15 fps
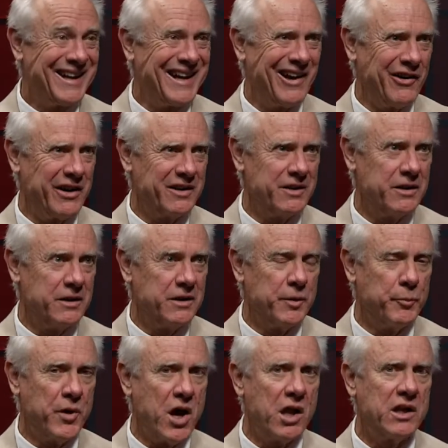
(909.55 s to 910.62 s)
carrying the yeah.
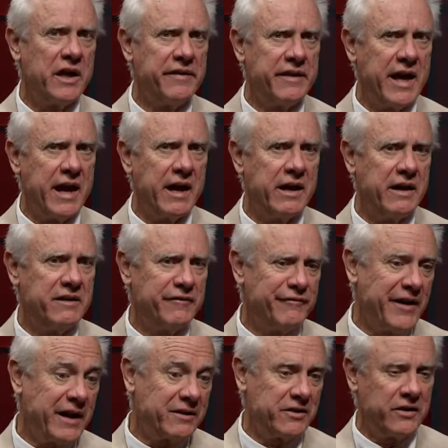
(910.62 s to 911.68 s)
ball on that, and the
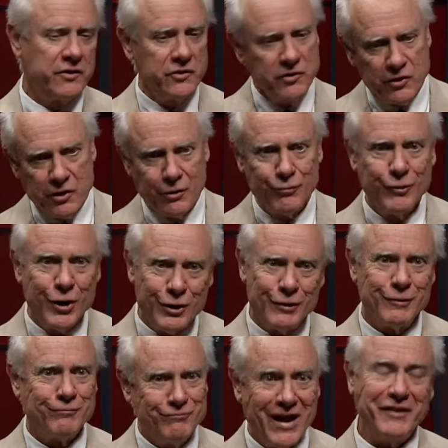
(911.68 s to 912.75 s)
fact is, you know
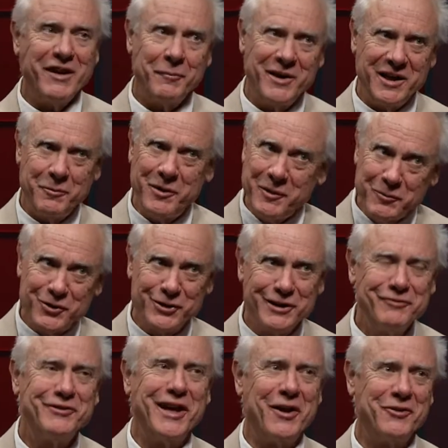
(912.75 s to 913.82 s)
not that many people
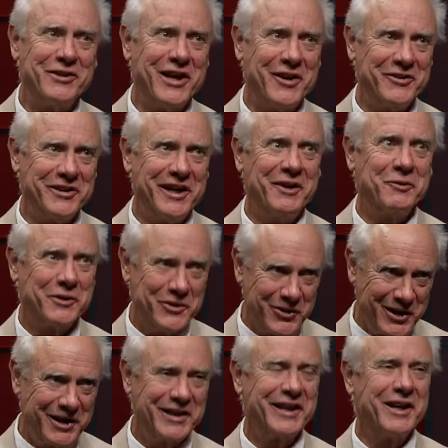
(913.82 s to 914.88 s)
live downtown yet. We're
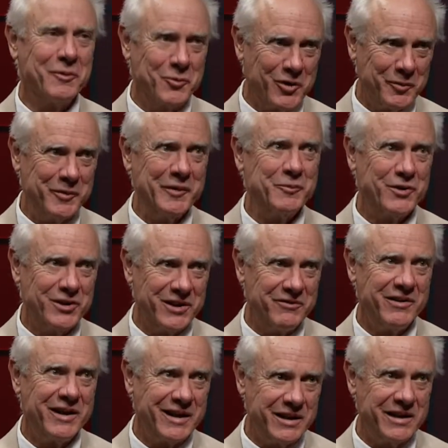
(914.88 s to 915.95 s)
trying to get more people
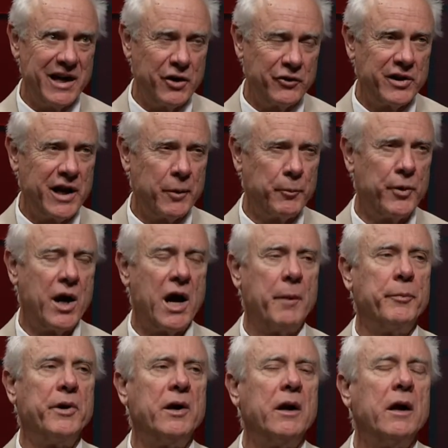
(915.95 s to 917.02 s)
living in downtown right.
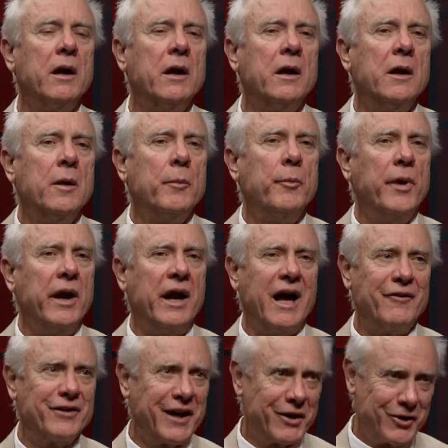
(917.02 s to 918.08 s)
proper, but
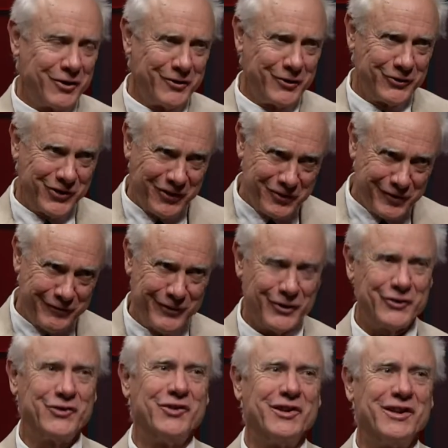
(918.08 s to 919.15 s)
I've got all those other
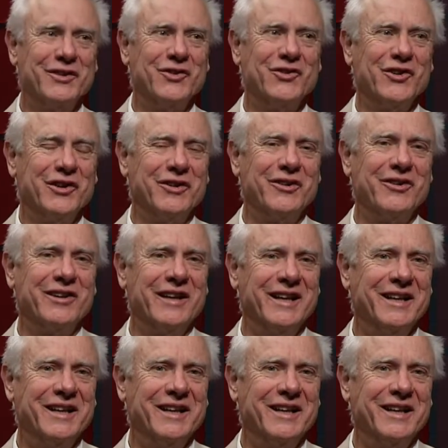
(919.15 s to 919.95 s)
folks to consider. Sure.